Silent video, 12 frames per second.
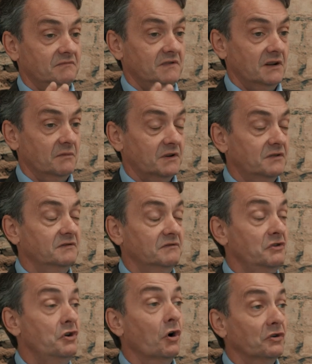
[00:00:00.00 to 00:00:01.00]
We
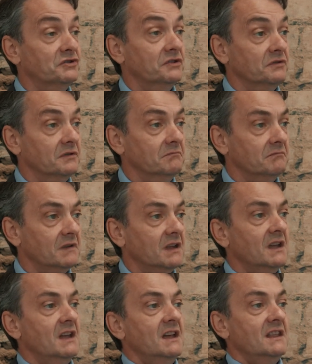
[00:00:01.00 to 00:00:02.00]
couldn't not do them.
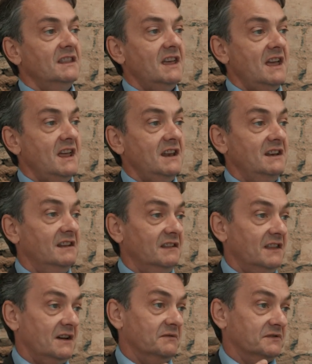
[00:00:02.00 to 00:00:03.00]
Then
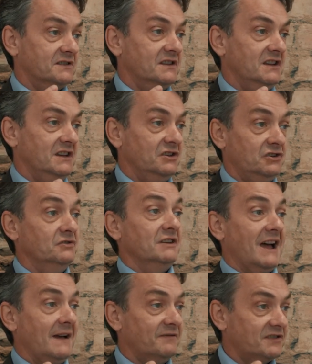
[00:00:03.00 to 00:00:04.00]
there was the
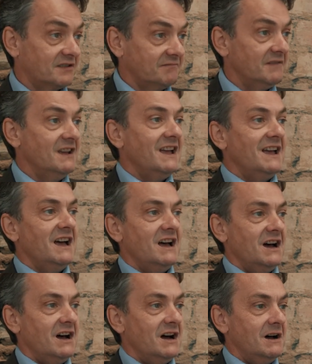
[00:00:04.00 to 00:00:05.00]
should-haves,
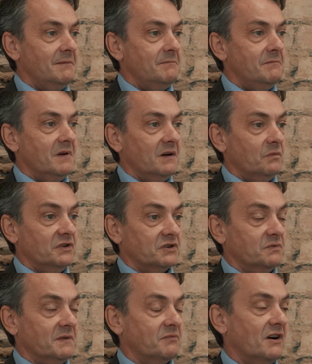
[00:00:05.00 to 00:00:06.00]
which
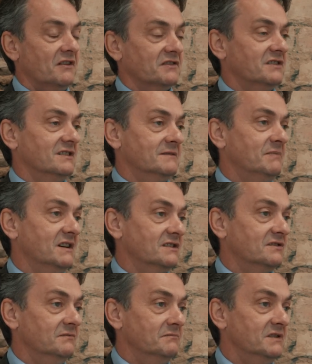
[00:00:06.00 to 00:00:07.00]
we prioritised based
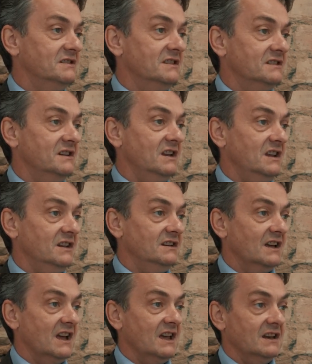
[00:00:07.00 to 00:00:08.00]
on business need
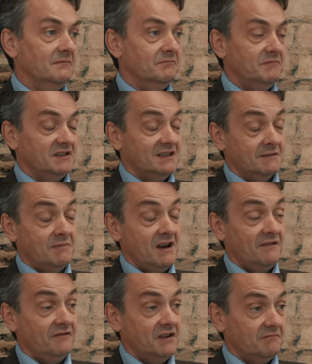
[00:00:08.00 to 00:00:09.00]
and business
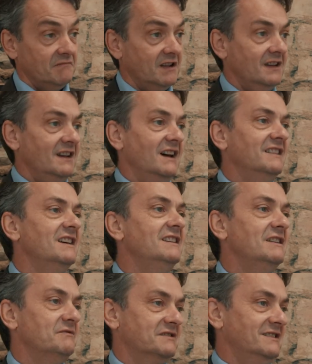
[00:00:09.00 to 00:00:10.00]
benefit. And then
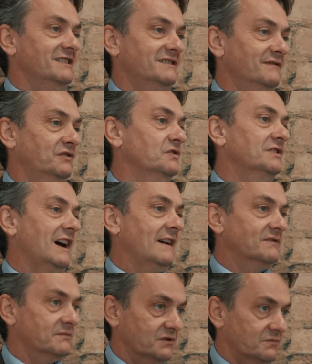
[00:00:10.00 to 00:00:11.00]
there was a list of
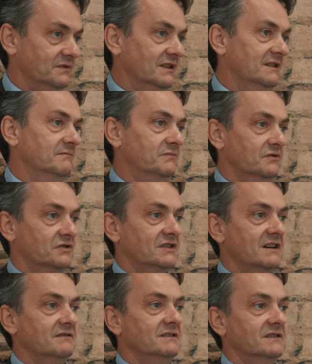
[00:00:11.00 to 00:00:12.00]
could-haves, which we then pushed
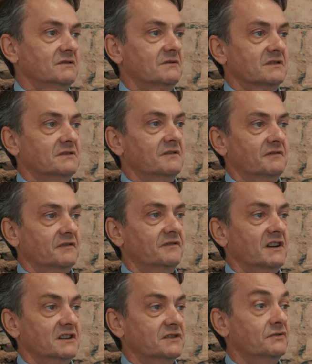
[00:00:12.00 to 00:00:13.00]
out into a sort of a
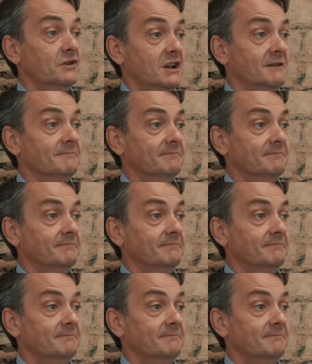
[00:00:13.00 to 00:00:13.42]
phase 3.